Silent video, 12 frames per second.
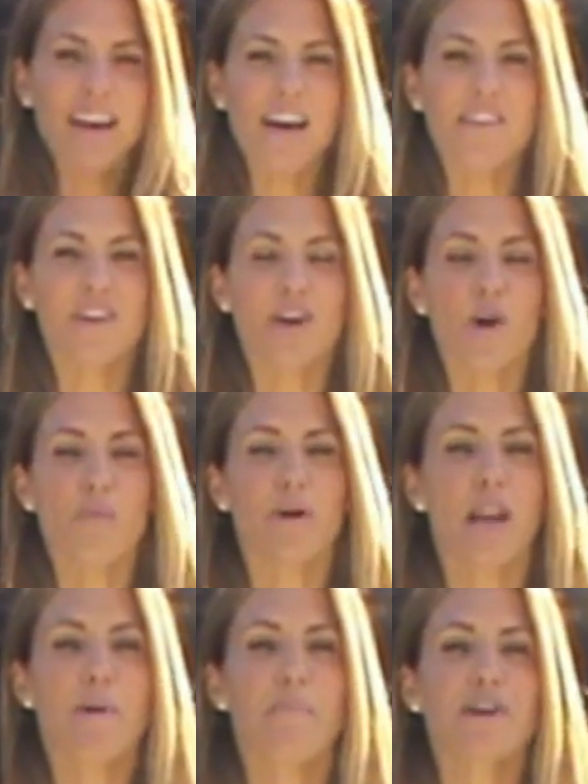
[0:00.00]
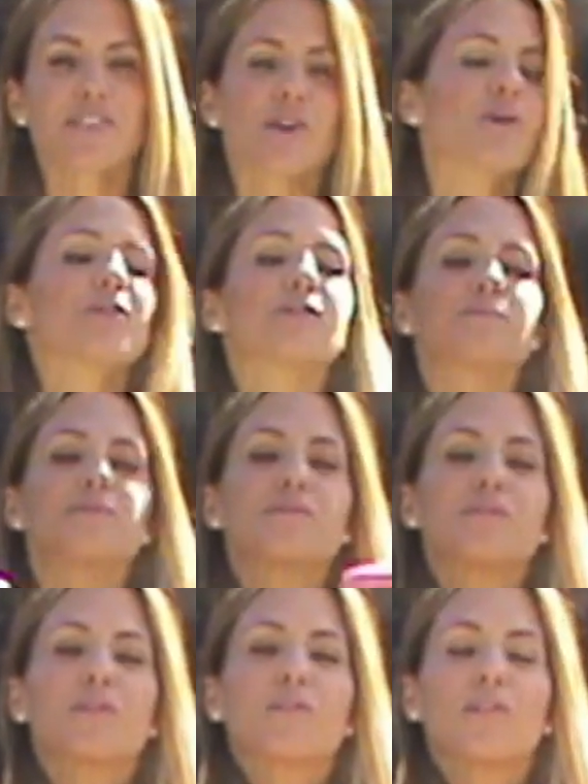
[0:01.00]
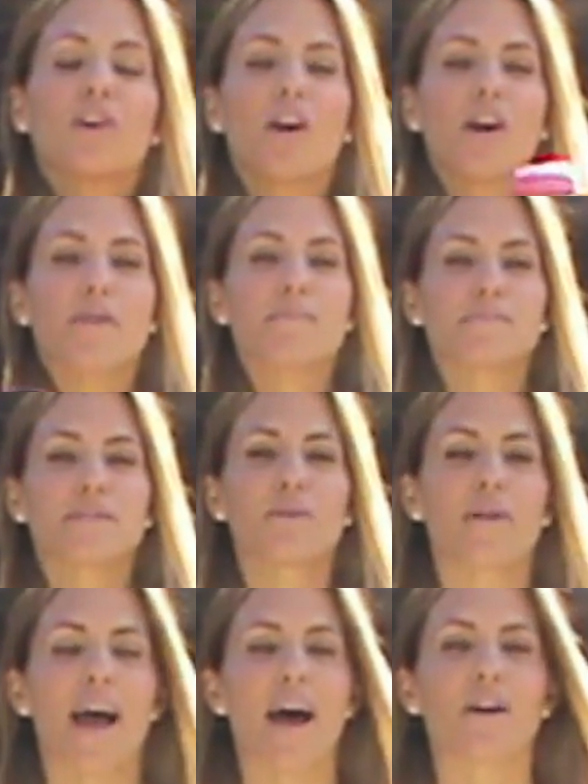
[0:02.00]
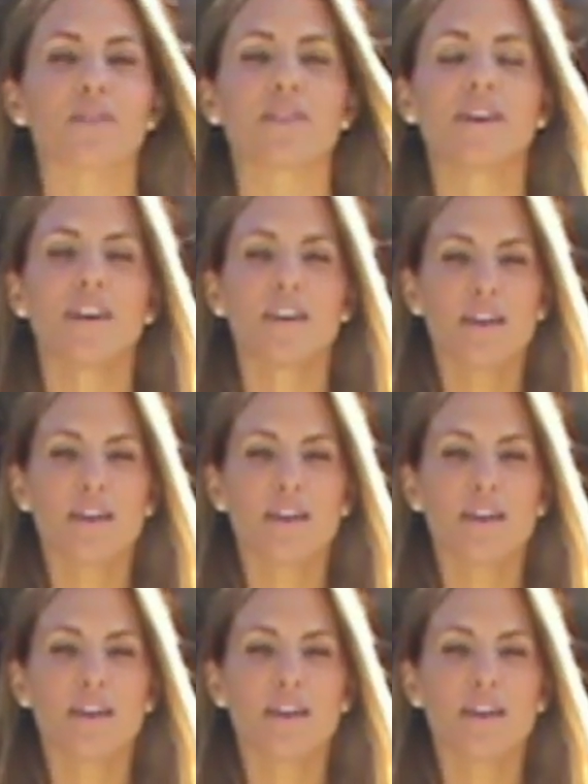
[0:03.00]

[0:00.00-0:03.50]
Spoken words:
And then to open up our shoulders, we'll circle our arms around.